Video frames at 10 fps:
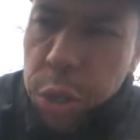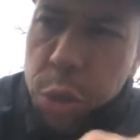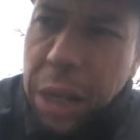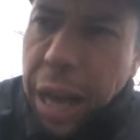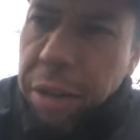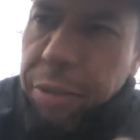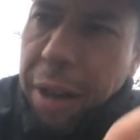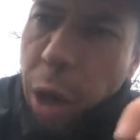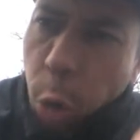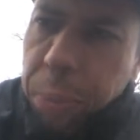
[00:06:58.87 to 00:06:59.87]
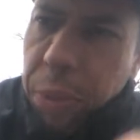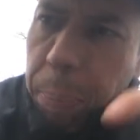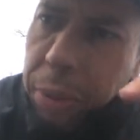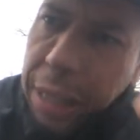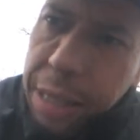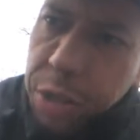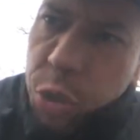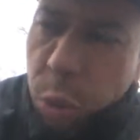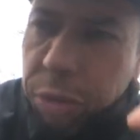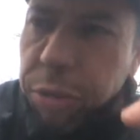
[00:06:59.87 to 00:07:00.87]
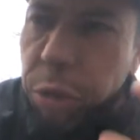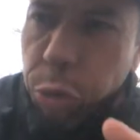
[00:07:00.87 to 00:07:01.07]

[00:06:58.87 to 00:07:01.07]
you kind of help the plant sort of